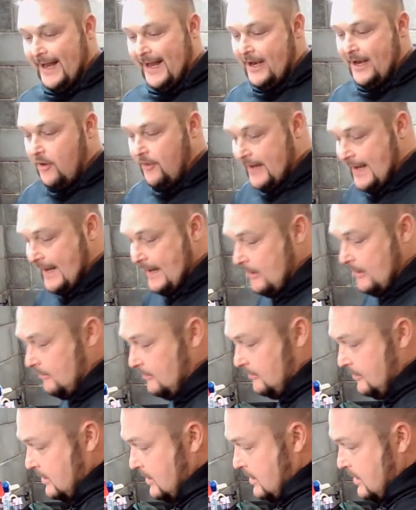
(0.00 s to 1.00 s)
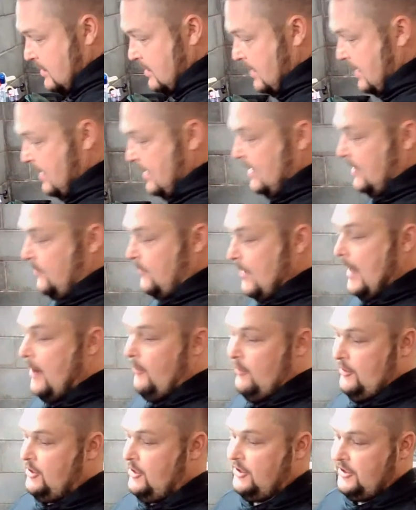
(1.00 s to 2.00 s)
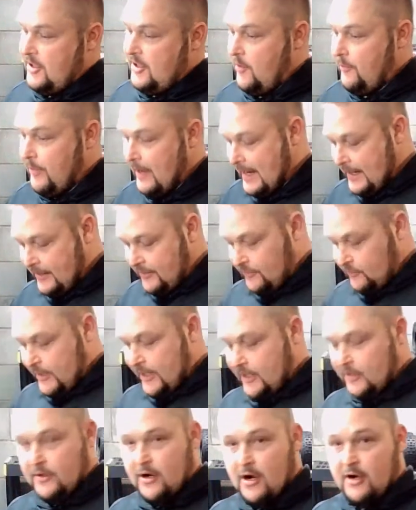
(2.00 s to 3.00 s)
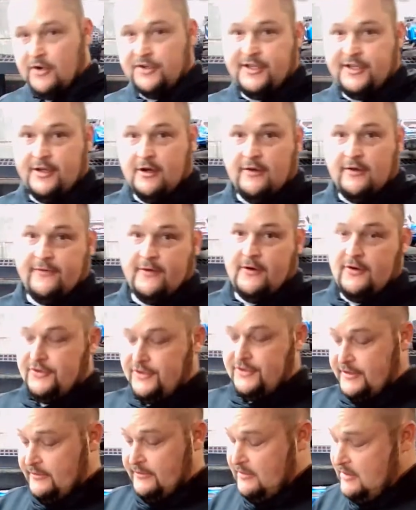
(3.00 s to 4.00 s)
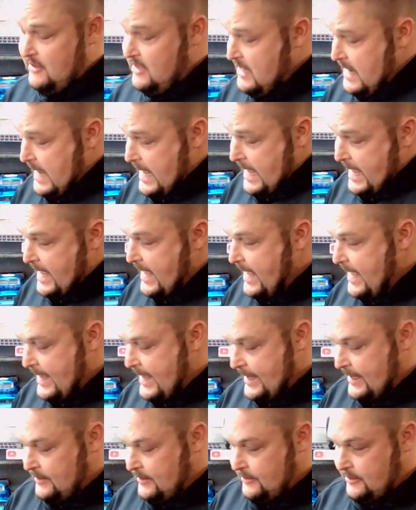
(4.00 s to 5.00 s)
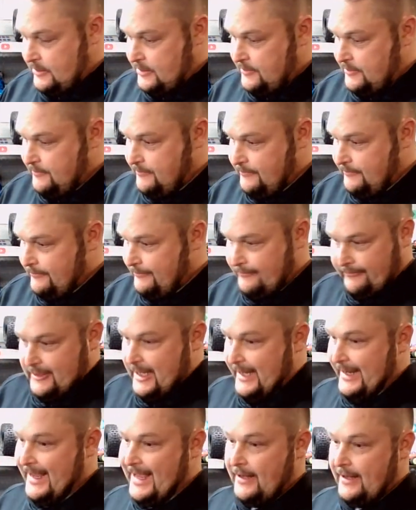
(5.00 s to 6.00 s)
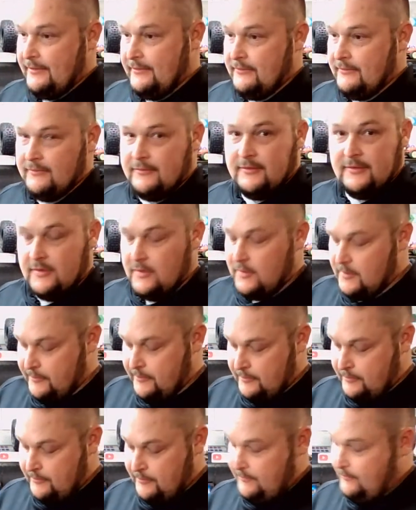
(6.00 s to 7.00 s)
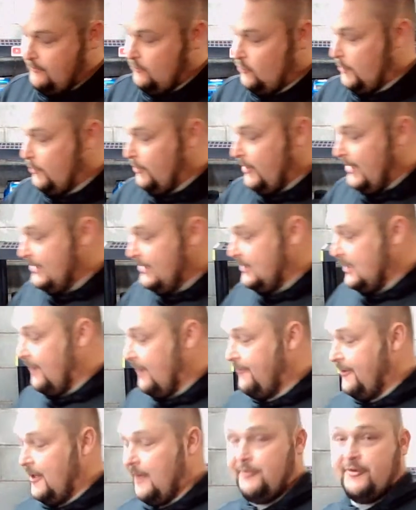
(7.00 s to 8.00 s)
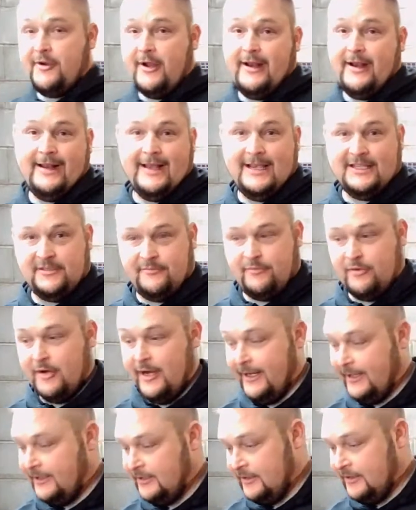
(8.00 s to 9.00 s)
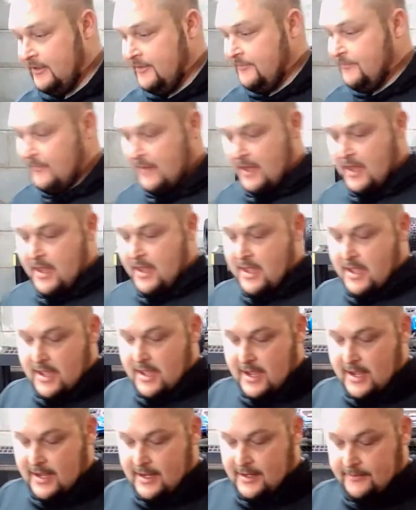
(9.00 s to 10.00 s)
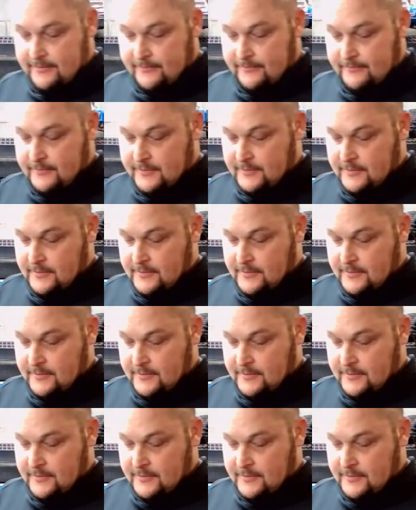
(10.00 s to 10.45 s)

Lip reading: I know now, I would just go buy the regular RTR version and, again, replace stuff and upgrade it as it breaks. You